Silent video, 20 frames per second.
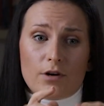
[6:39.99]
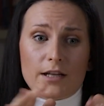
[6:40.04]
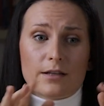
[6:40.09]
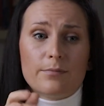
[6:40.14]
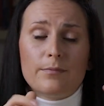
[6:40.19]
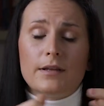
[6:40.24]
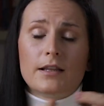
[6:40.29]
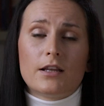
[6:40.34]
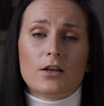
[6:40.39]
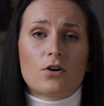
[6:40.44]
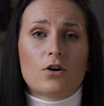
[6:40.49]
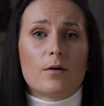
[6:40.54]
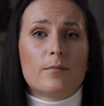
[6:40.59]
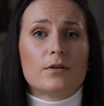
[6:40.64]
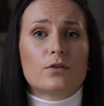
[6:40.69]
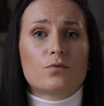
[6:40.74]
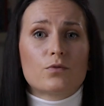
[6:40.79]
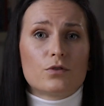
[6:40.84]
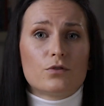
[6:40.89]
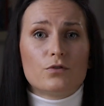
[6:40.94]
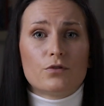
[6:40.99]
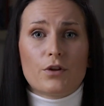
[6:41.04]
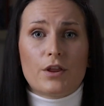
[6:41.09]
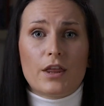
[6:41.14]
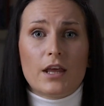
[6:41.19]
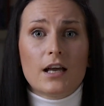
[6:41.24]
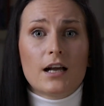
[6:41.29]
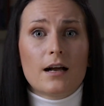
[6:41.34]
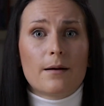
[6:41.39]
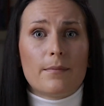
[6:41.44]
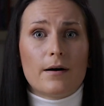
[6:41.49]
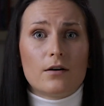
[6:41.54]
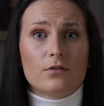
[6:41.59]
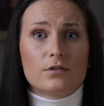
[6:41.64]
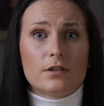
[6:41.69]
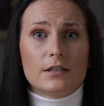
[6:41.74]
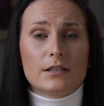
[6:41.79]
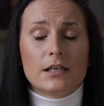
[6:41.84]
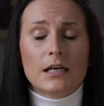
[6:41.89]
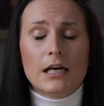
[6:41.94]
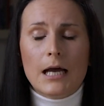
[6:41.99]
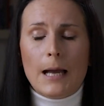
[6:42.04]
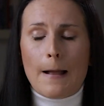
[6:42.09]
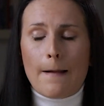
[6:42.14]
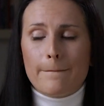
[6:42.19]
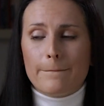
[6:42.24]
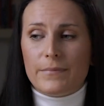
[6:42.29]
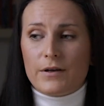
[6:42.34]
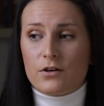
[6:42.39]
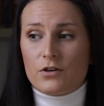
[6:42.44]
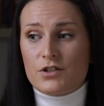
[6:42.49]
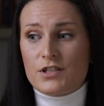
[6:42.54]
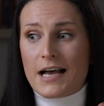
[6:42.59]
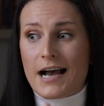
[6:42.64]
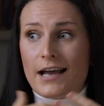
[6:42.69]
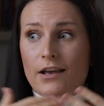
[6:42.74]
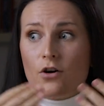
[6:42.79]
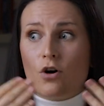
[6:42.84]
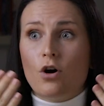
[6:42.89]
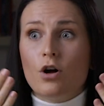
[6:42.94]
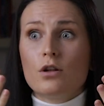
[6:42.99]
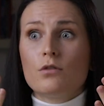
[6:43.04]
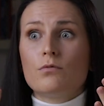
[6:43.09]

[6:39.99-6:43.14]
write me in the comment what you think about it, because I